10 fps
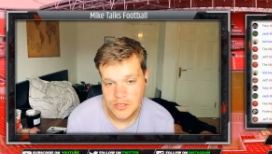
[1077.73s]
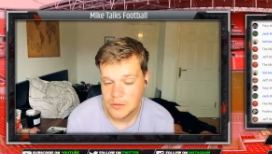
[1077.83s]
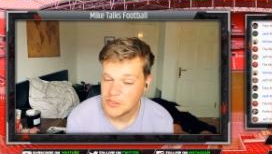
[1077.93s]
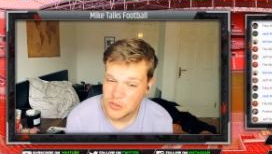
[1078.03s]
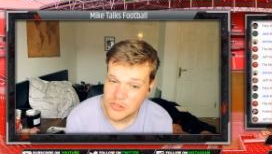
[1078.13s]

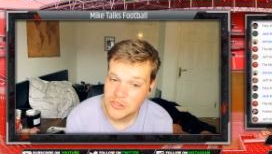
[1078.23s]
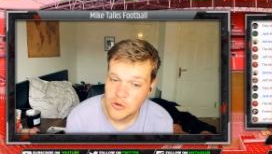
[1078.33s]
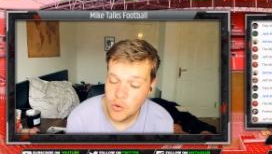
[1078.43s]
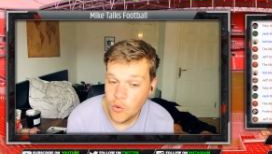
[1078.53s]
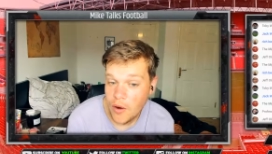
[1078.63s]
It's a
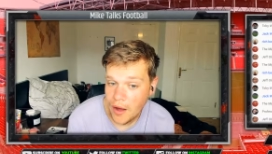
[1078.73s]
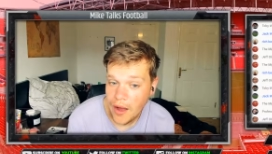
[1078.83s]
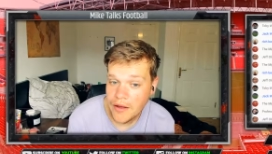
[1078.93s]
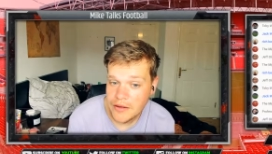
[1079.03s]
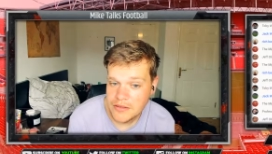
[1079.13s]

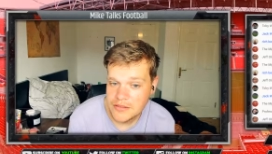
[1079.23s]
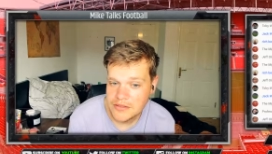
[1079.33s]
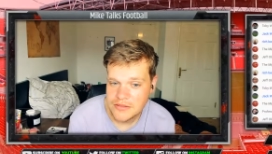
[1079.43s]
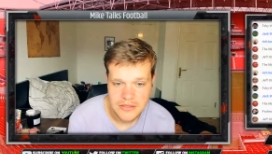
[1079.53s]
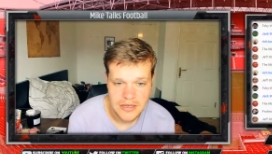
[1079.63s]
quirk,
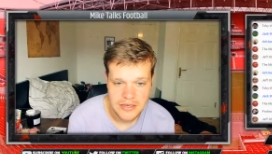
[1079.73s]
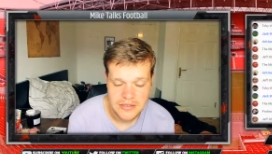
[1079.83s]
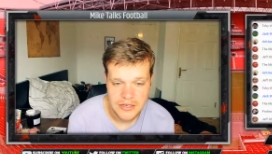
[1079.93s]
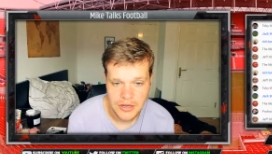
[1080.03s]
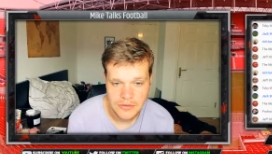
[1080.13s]
and
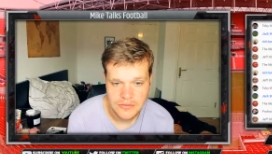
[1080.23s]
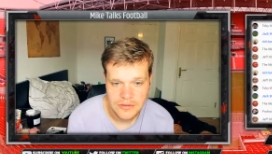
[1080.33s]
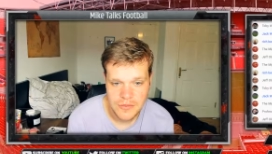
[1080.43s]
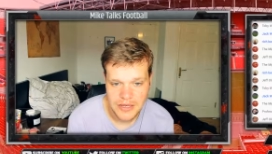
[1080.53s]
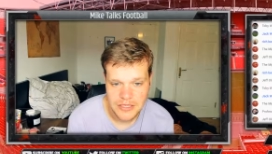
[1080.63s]
then
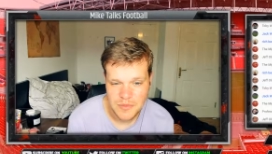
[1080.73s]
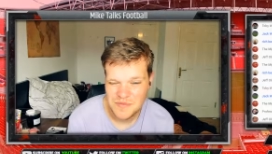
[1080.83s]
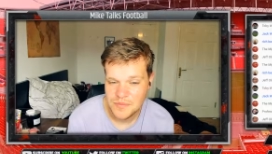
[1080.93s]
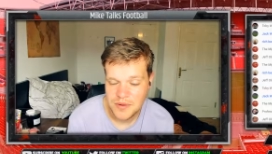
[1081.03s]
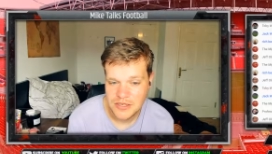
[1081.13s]
it makes a
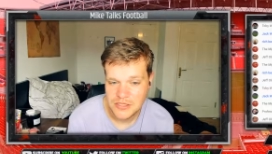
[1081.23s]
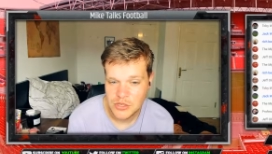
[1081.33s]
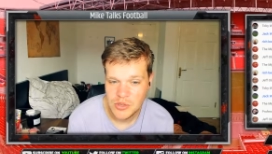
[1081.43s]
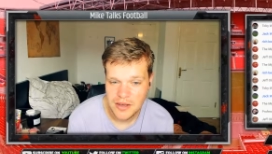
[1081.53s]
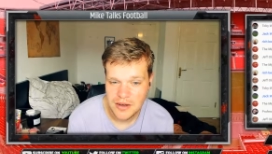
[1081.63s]
person
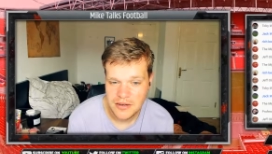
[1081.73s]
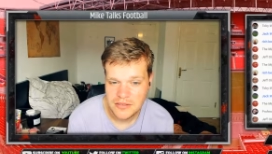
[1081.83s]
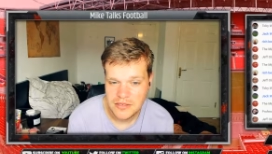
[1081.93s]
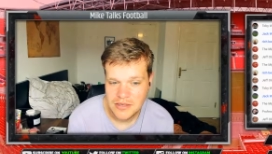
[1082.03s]
who they are.